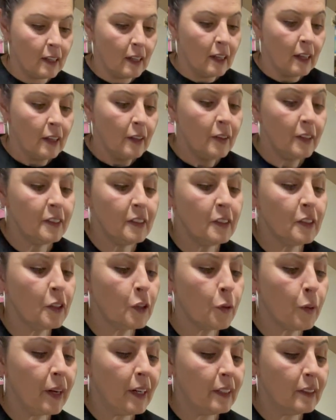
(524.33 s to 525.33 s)
This is a
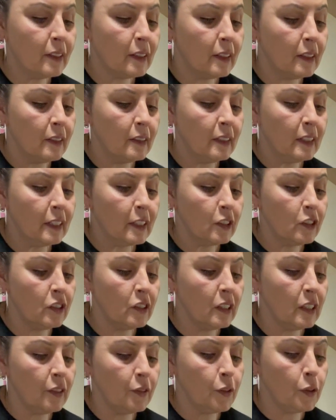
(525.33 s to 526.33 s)
great dish
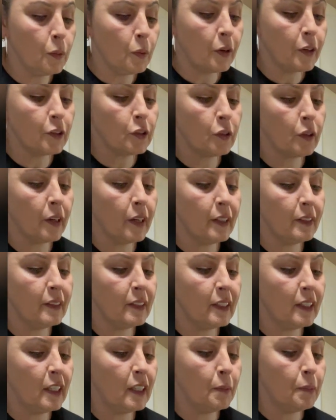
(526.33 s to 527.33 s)
if you are trying to
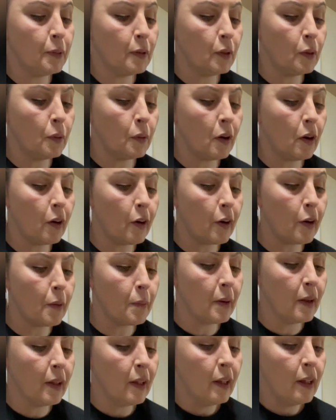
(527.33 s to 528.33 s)
keep low carb,
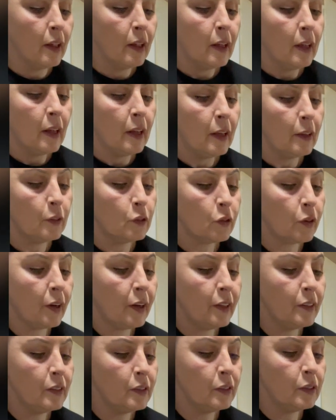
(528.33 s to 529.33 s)

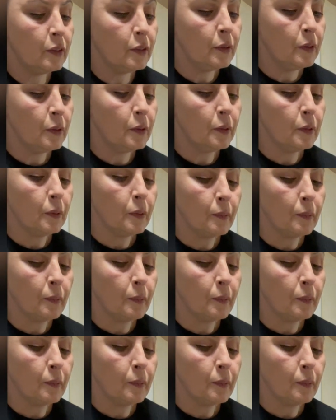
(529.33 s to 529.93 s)
trying to